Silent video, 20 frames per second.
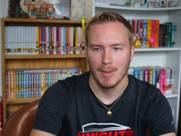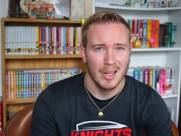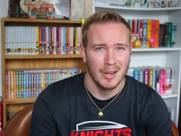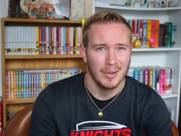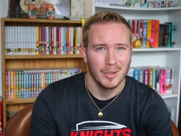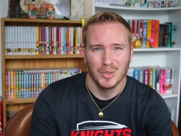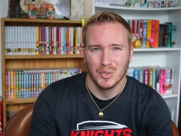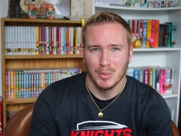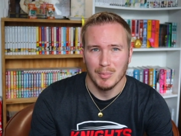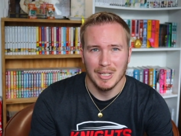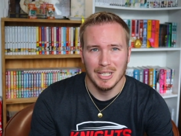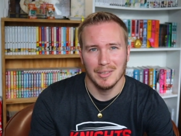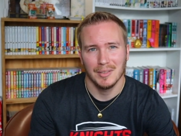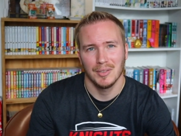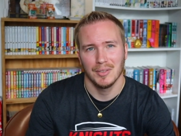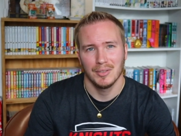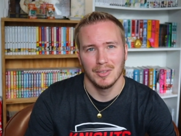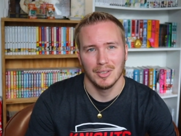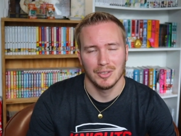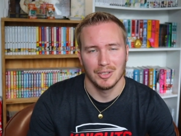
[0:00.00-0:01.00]
I don't know, to me it's
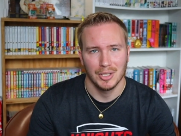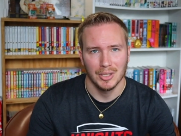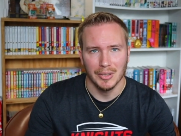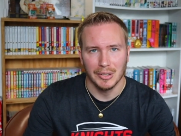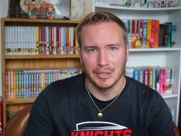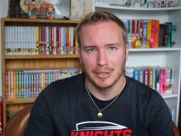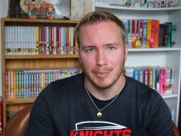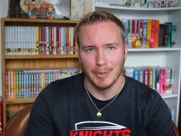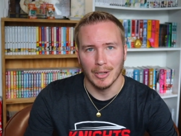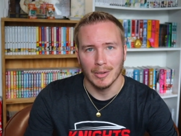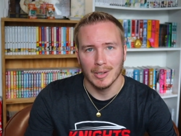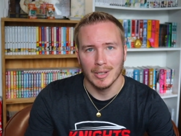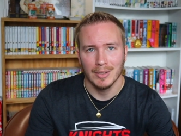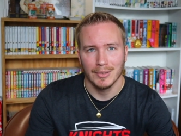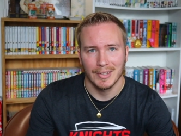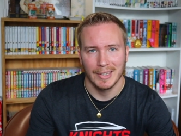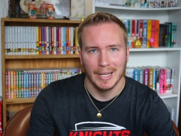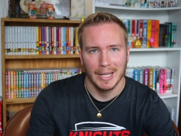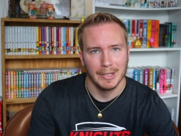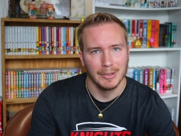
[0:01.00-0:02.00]
just a chill
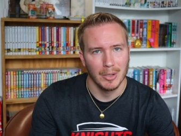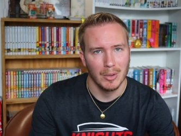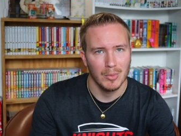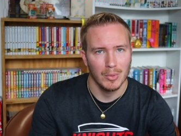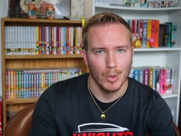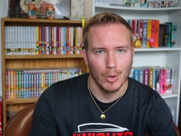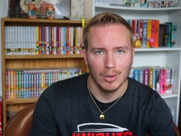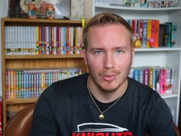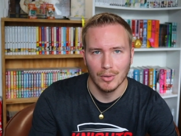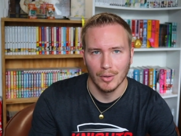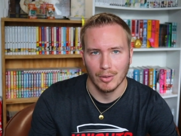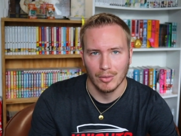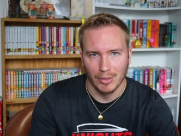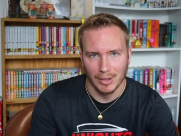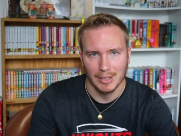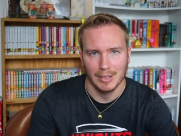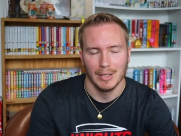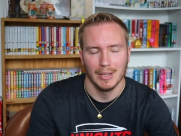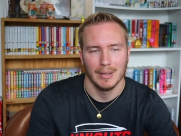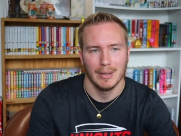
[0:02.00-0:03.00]
experience and I don't
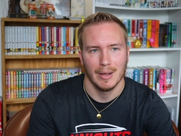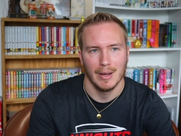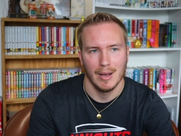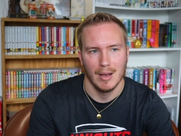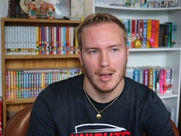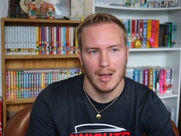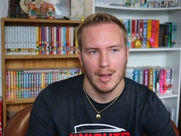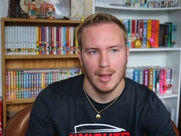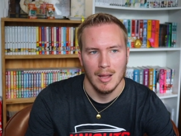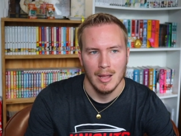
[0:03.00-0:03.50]
overthink it. Uh,